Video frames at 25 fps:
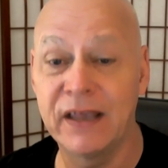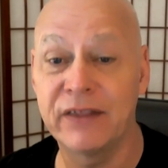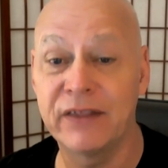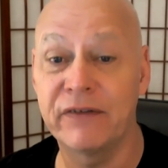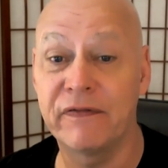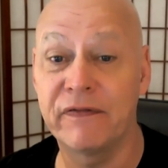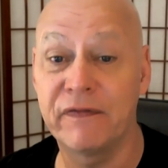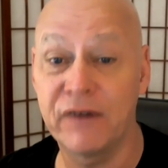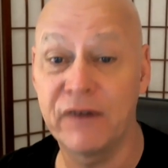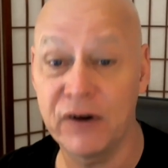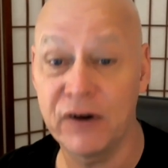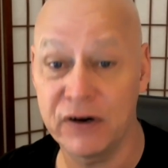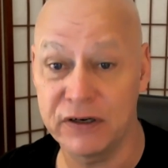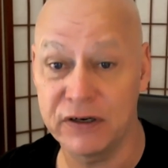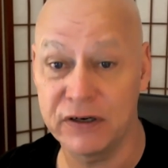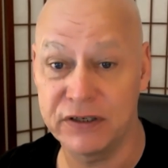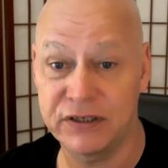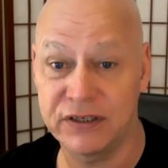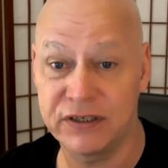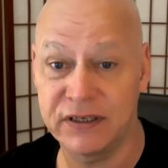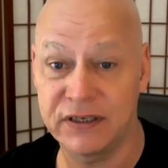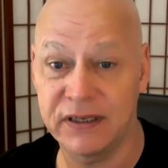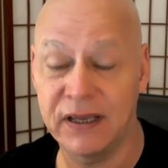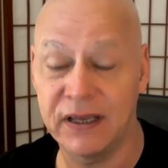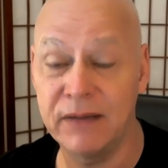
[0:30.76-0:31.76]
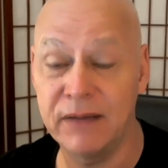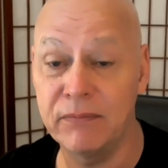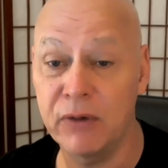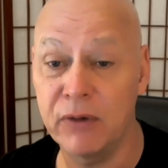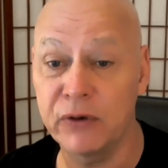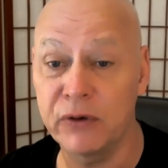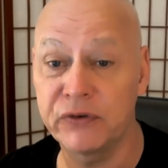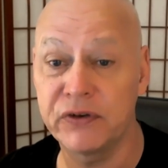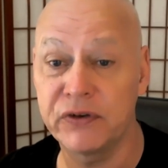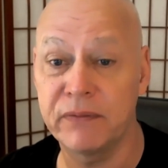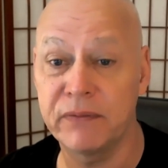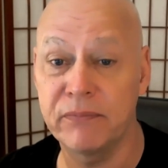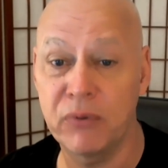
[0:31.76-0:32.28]
The first and
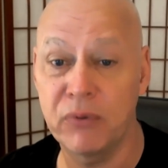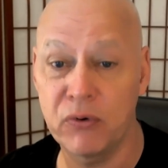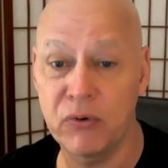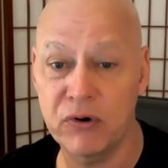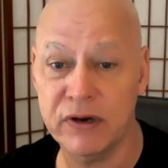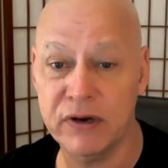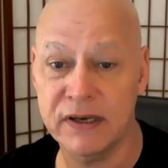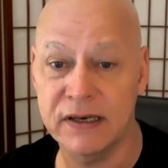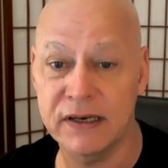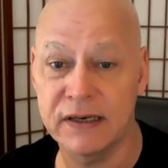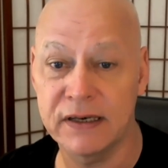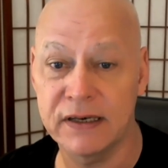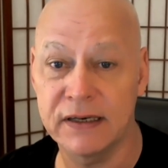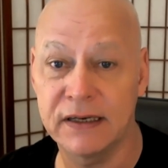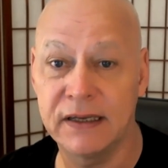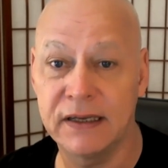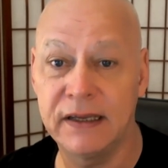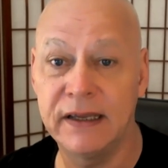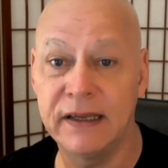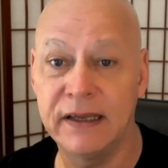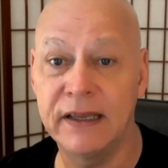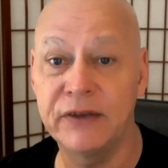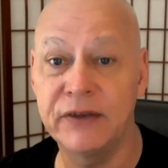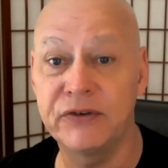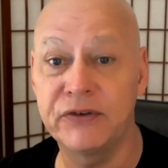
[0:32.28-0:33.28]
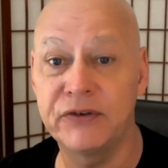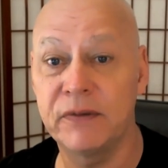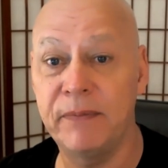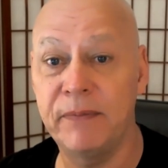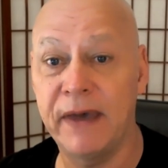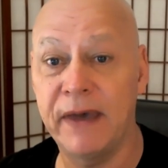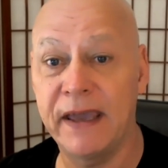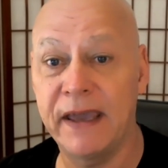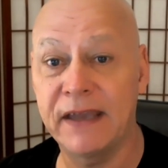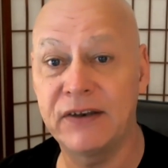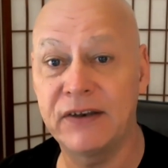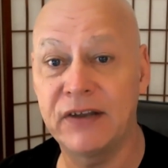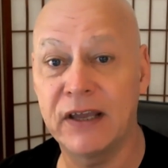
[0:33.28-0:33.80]
most important is to
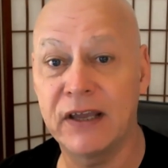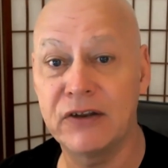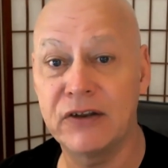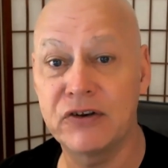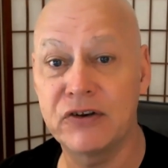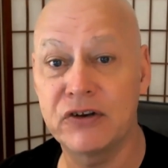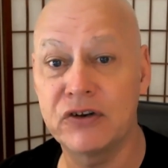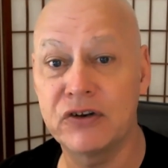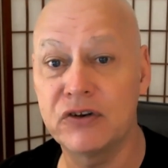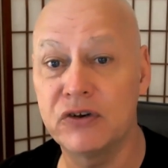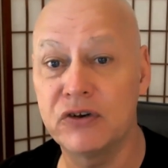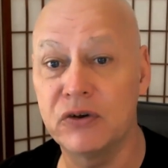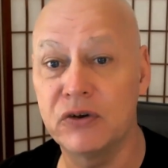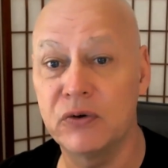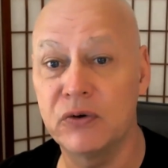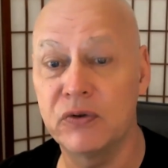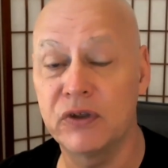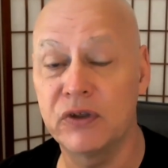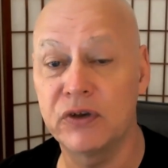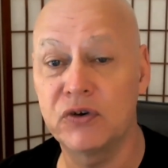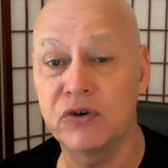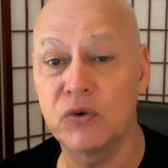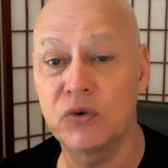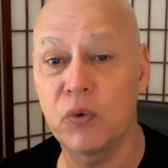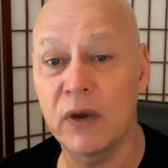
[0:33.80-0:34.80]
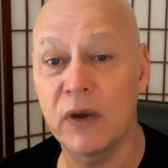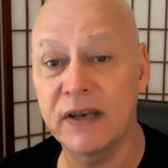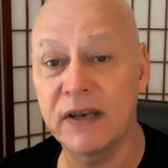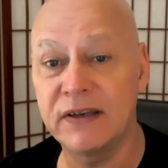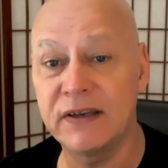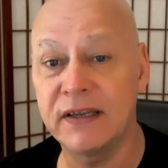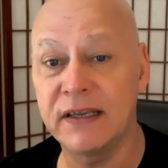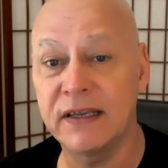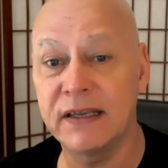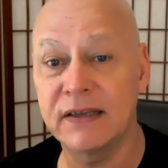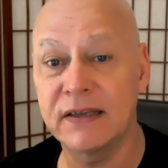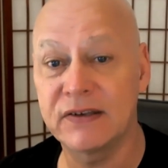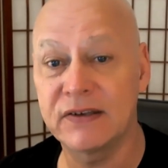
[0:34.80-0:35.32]
pay attention to the
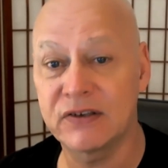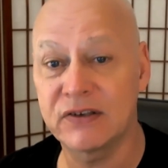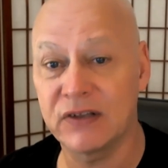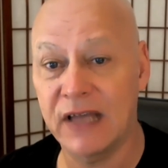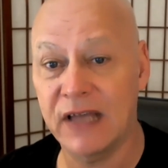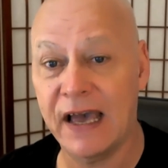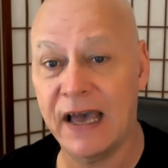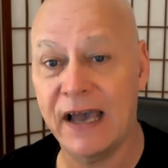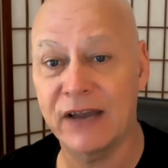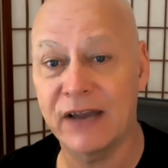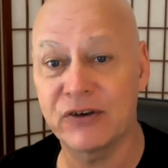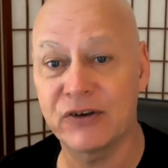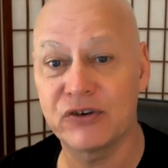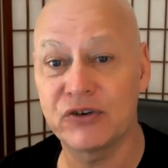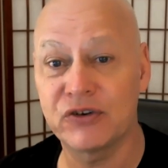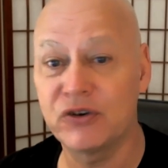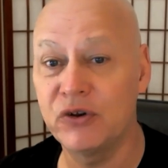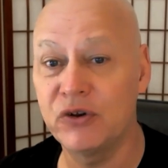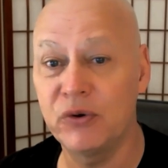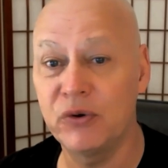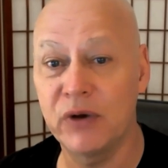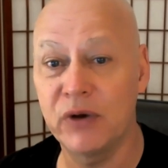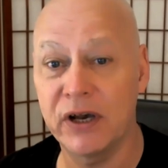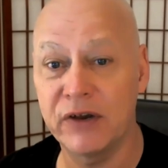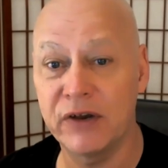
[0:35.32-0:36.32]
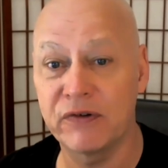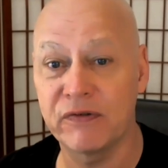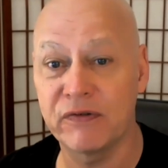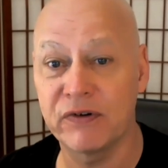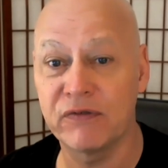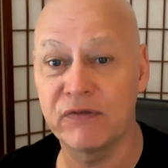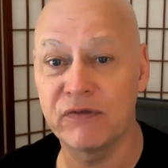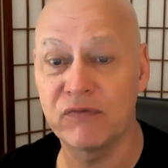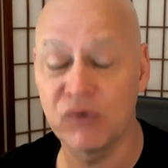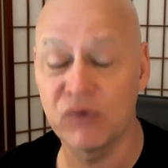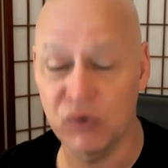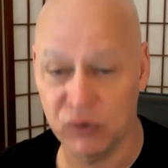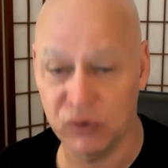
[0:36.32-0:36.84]
20 slash
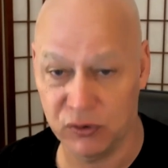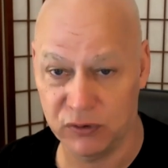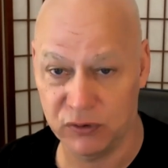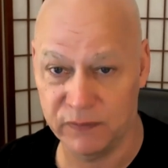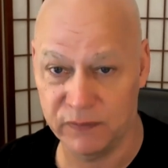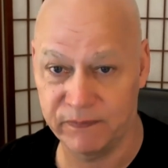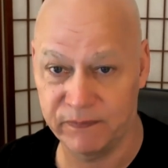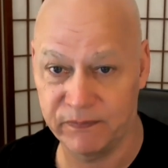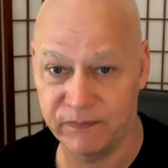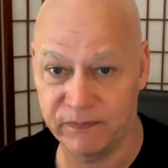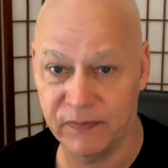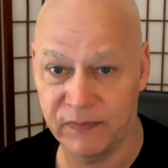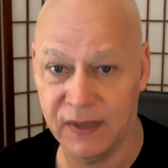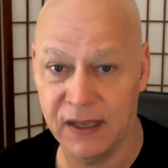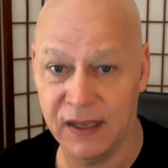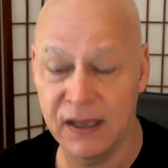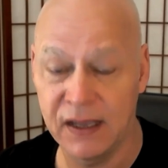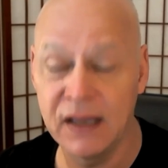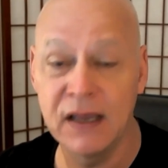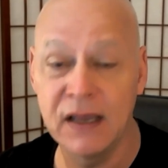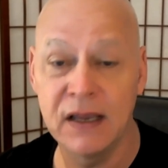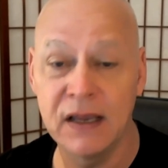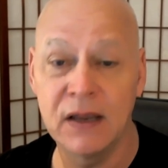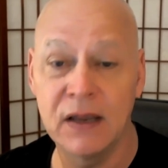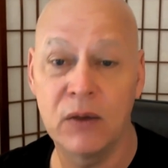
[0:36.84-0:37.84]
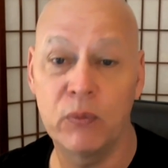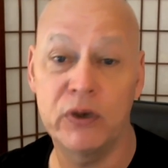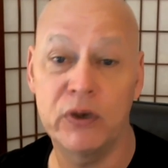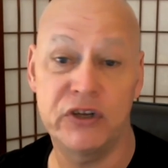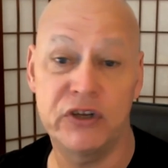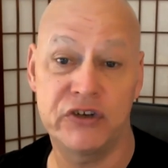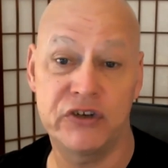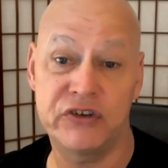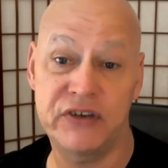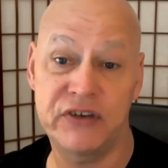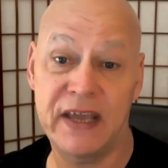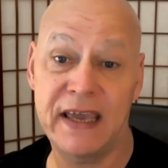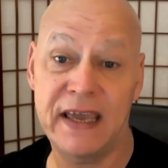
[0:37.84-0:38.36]
200 rule, which
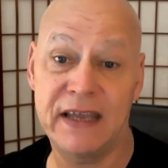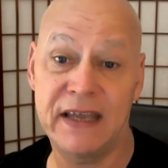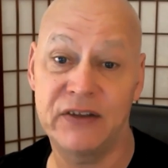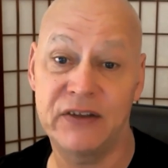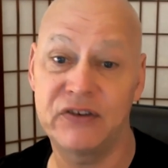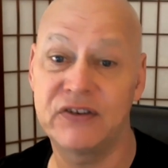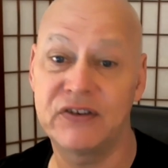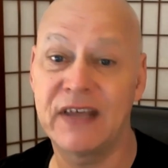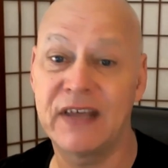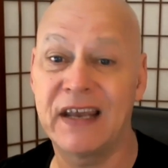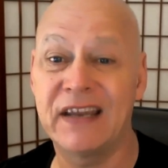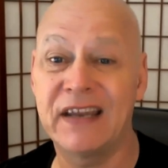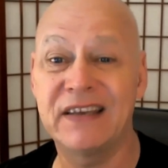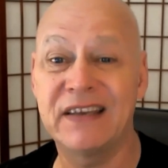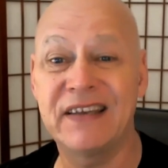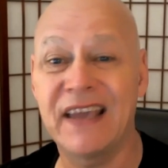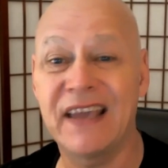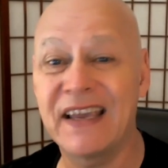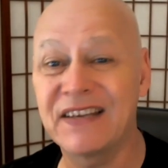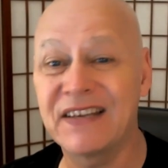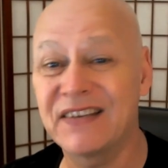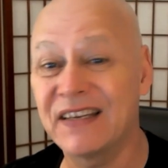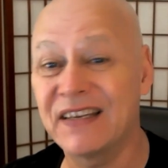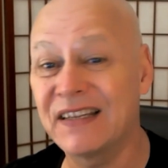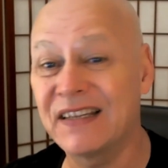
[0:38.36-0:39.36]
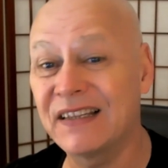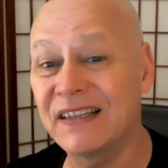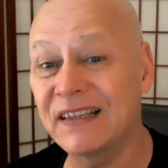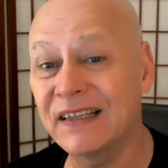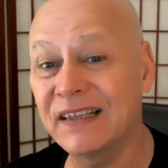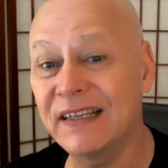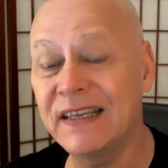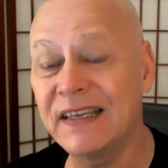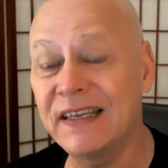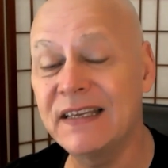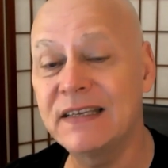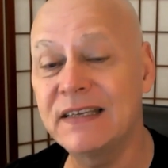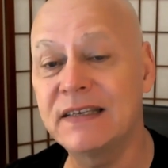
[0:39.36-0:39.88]
states that it takes at
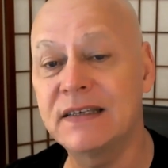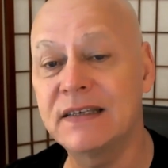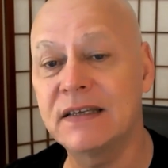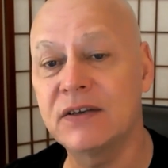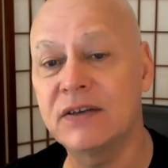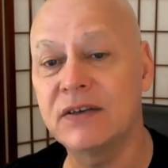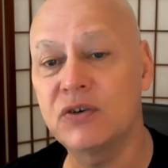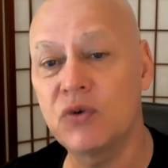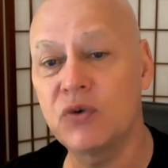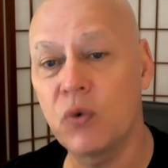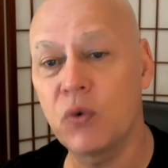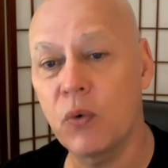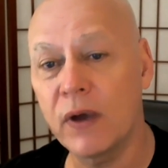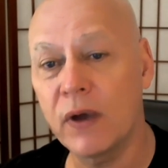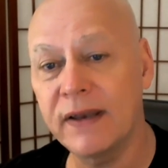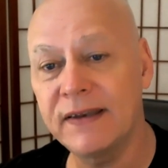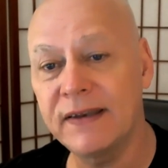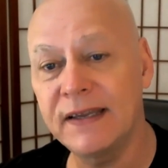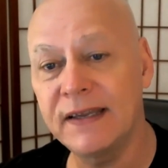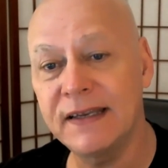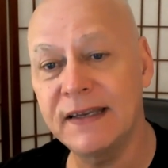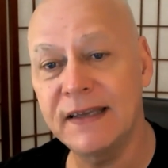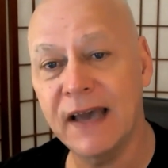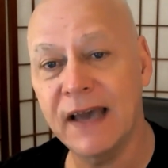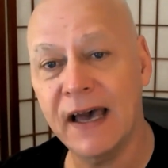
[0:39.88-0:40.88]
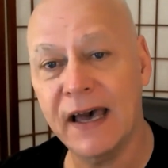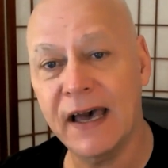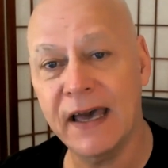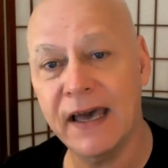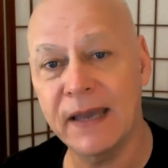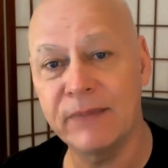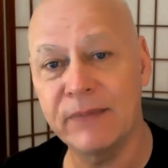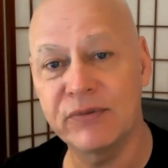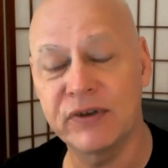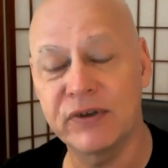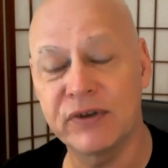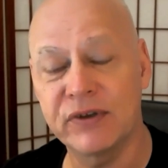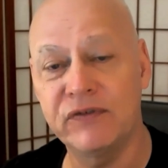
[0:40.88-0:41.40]
least 20
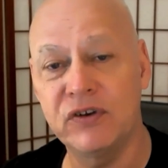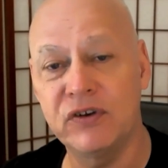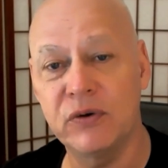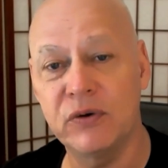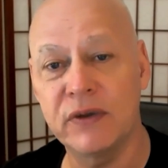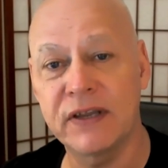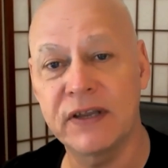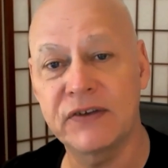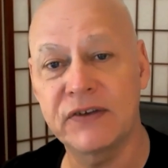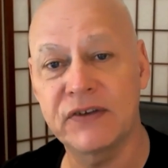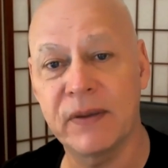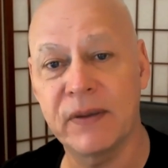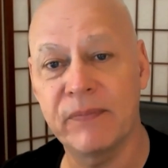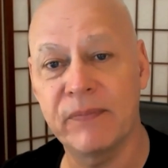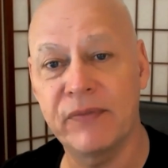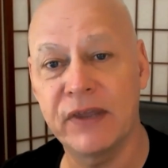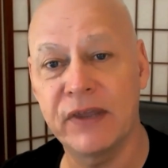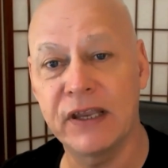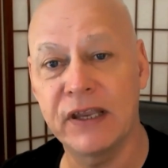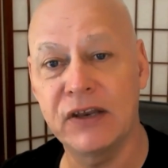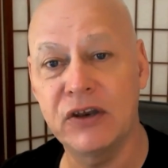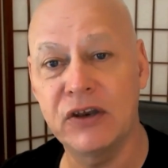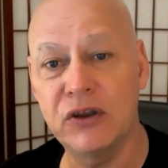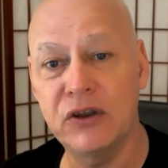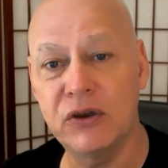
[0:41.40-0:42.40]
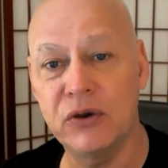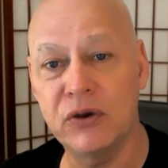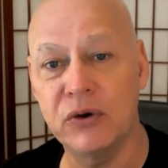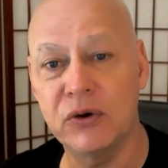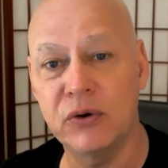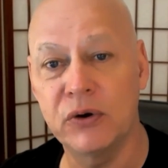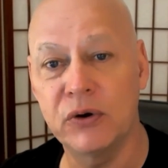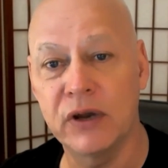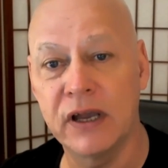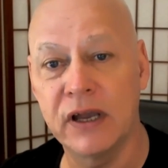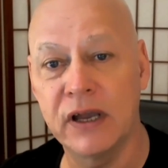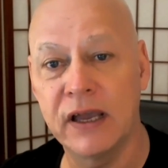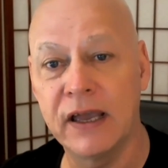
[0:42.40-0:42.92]
times of doing something
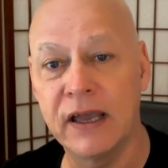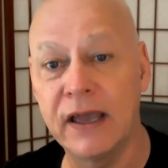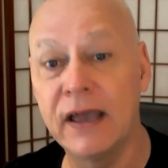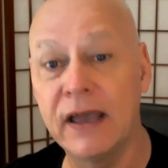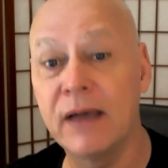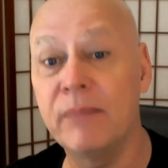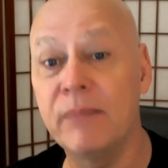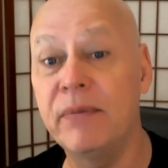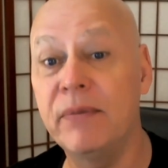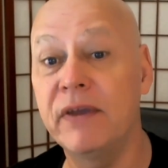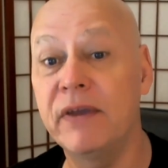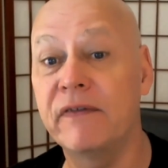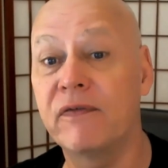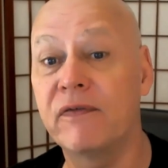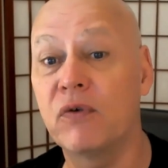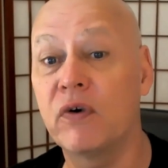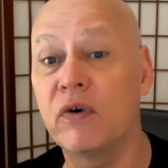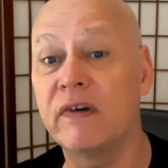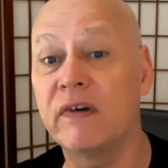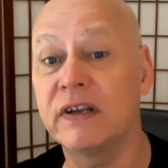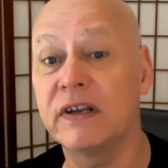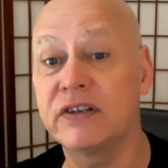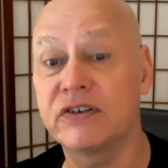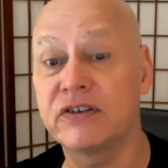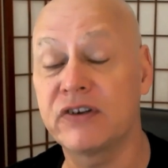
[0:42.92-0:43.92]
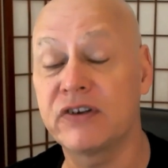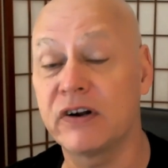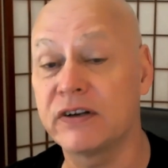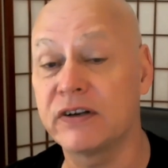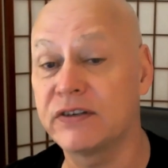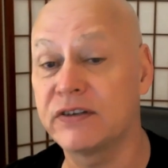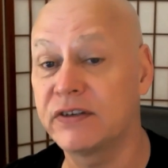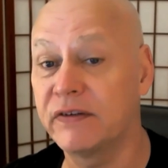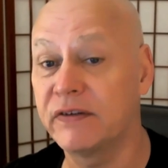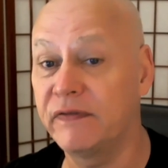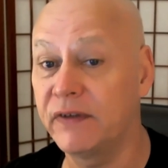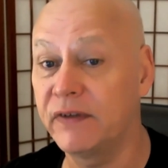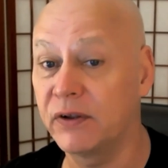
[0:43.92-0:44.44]
new before it starts
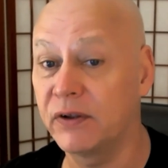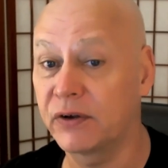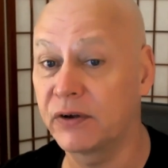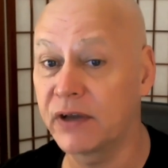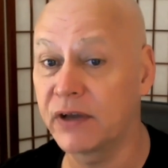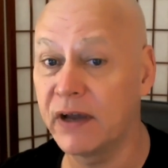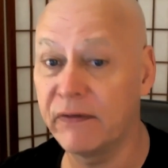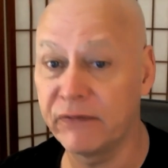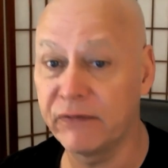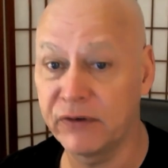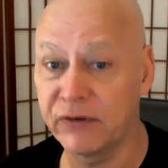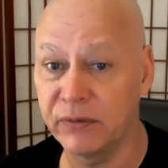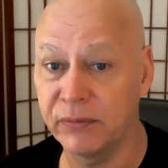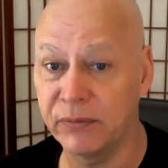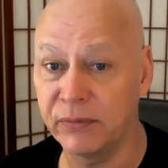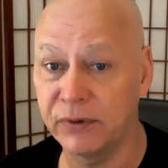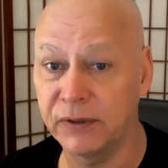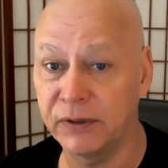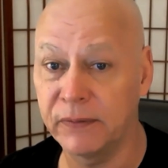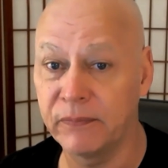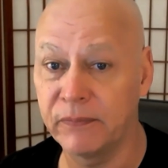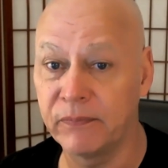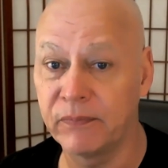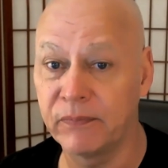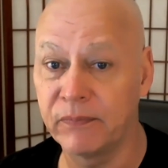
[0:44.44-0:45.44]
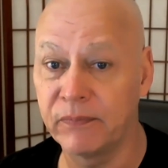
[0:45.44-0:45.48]
to feel comfortable,